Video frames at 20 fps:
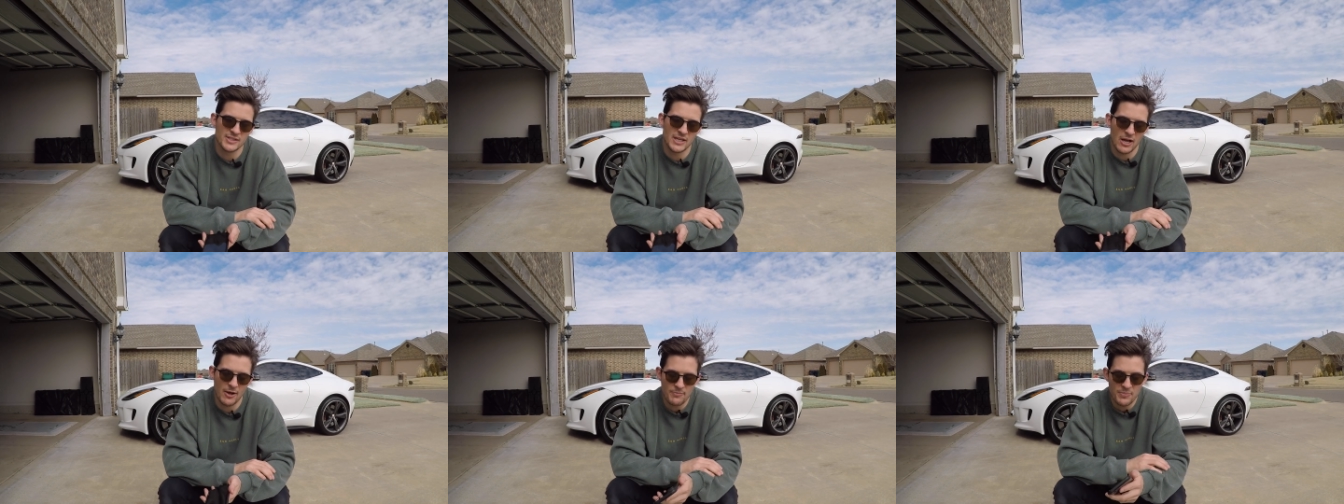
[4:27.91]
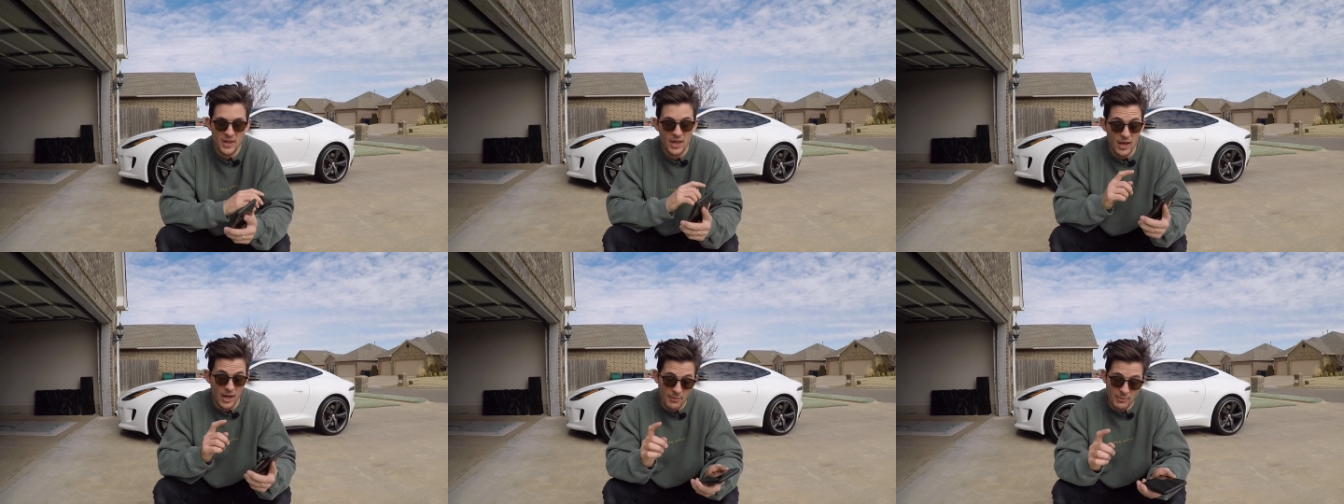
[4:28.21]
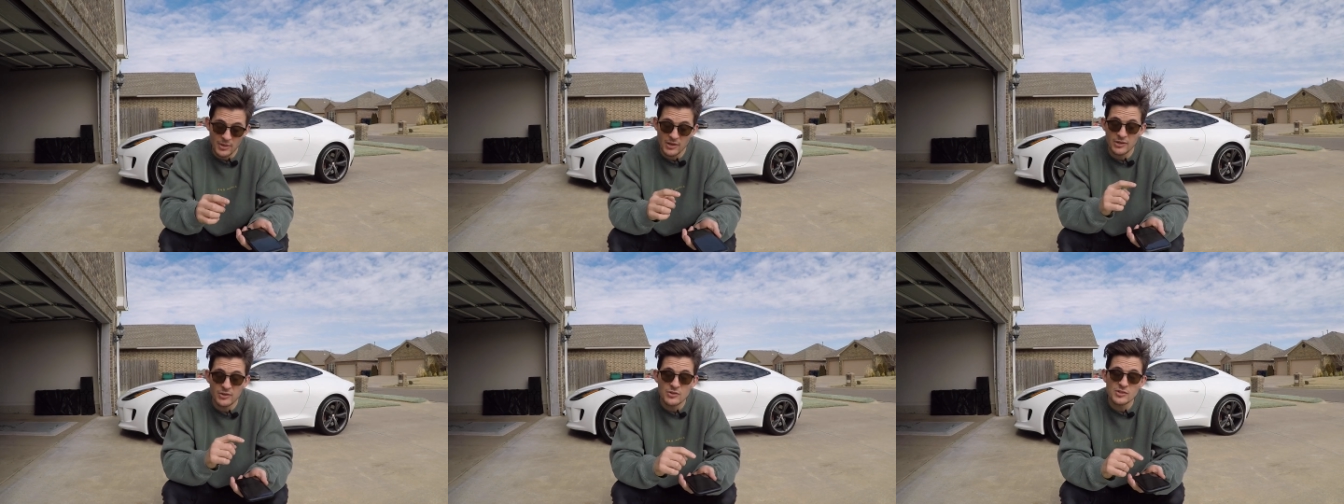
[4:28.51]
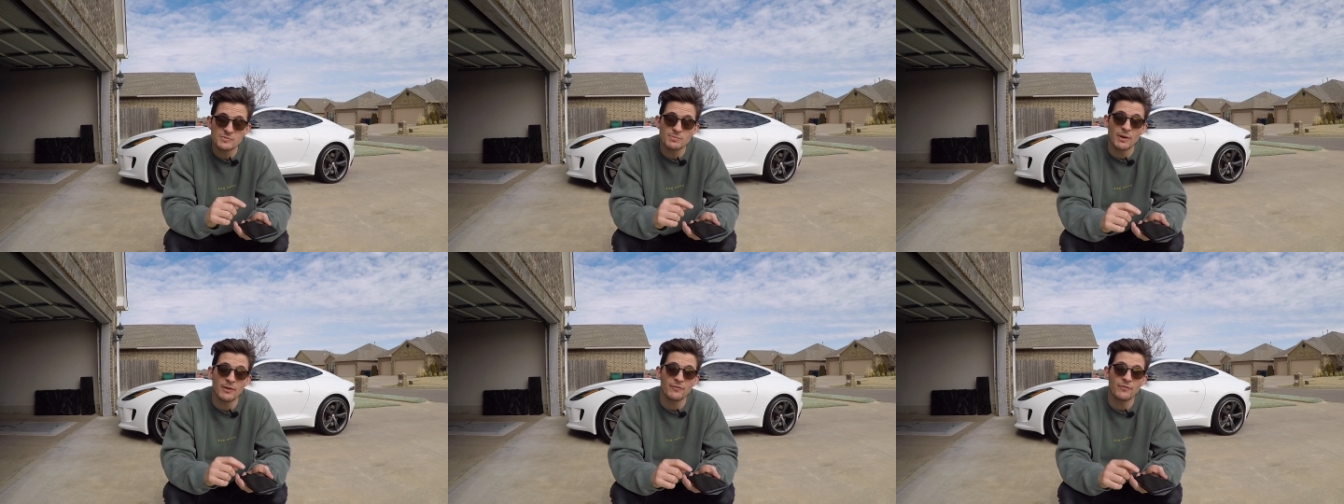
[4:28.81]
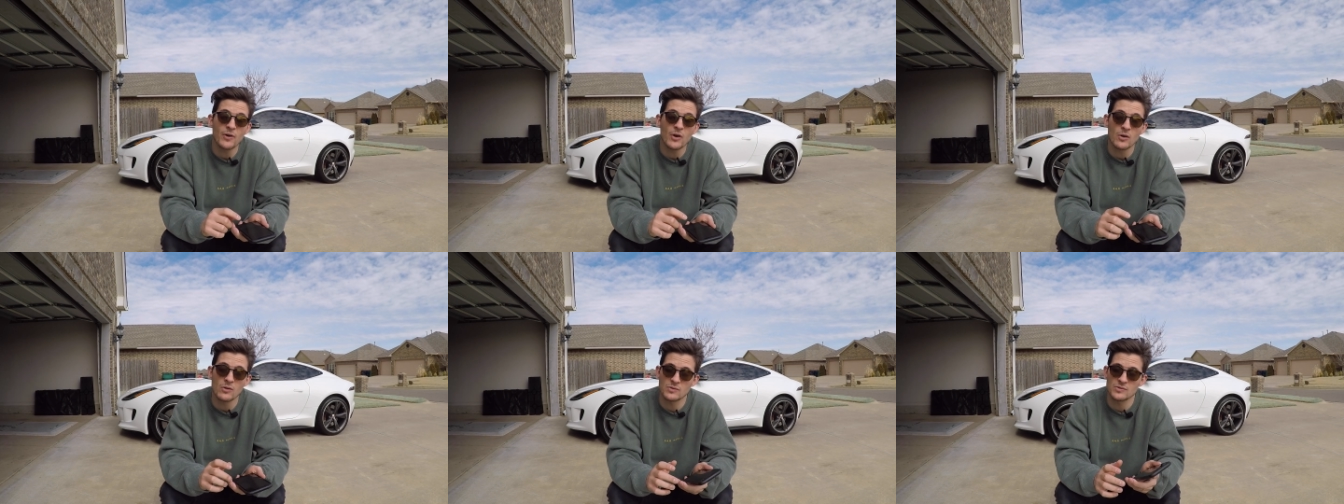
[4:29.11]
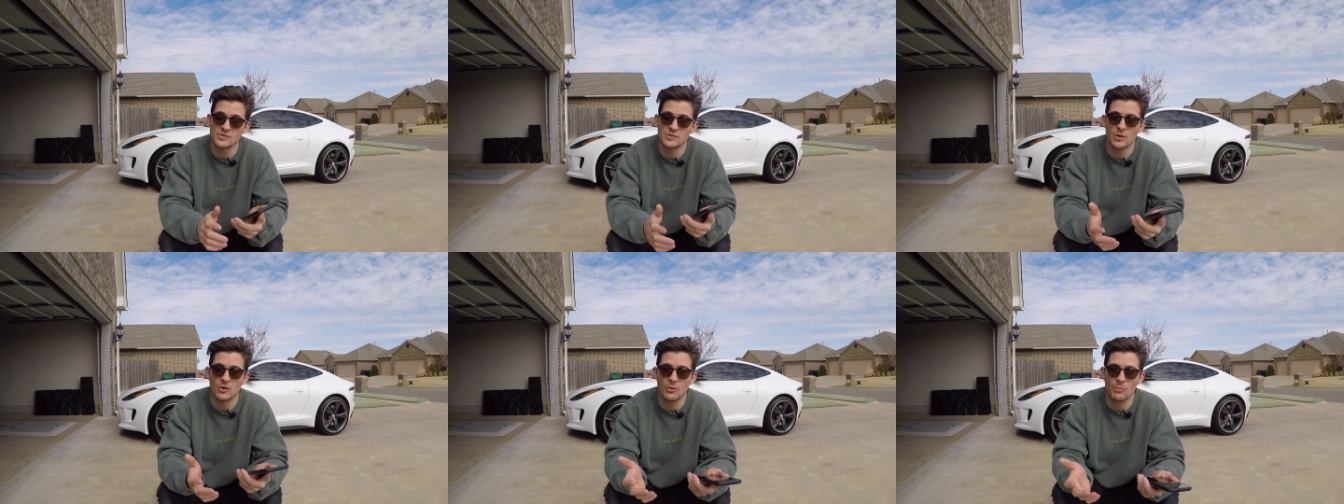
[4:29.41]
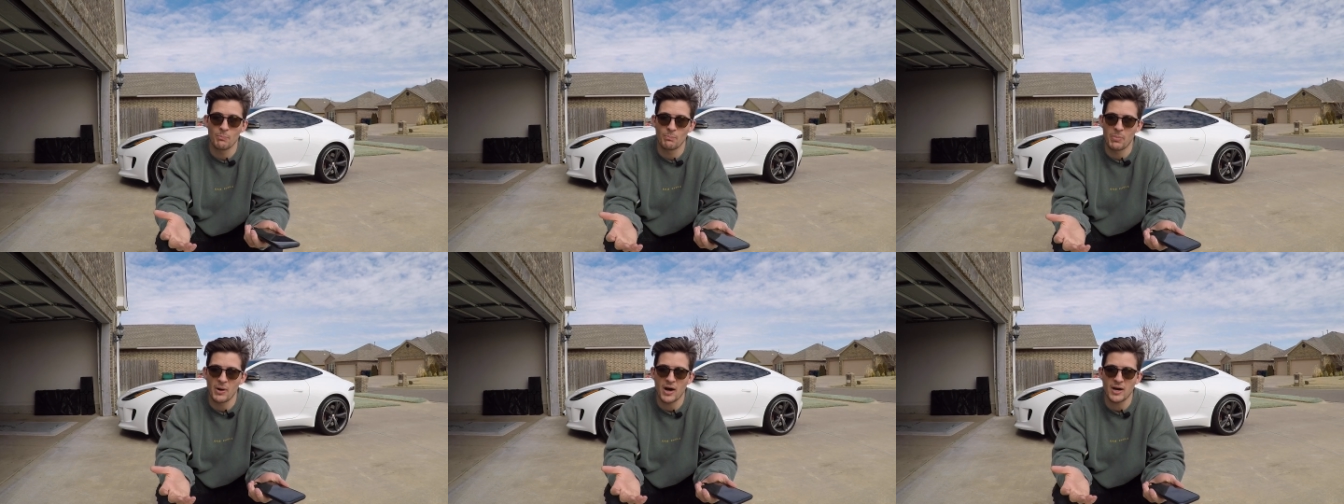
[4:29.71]
Now, I'm going to use my phone so I
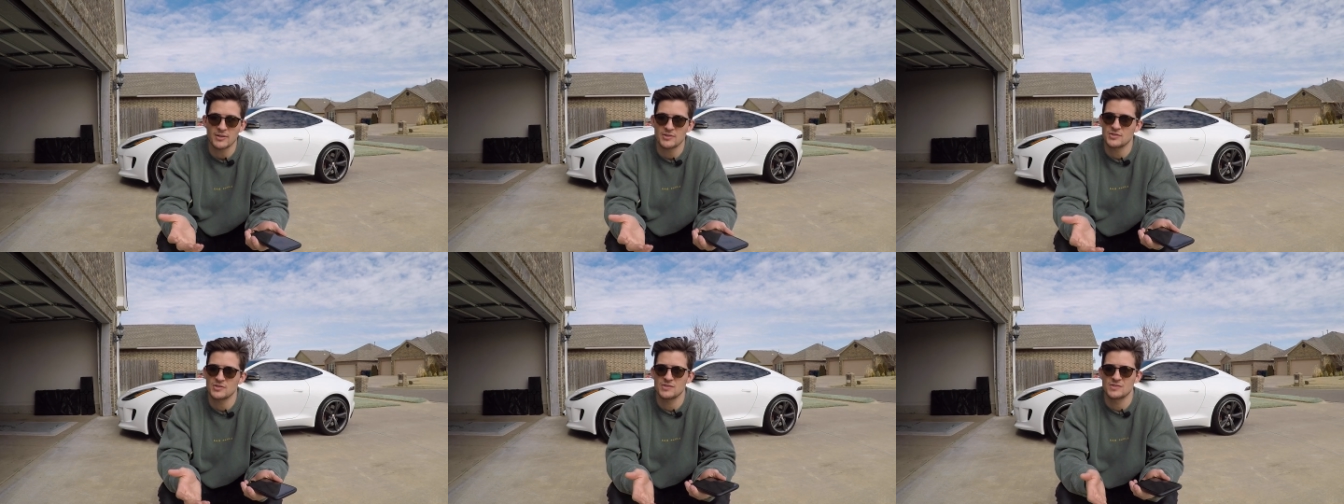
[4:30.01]
don't botch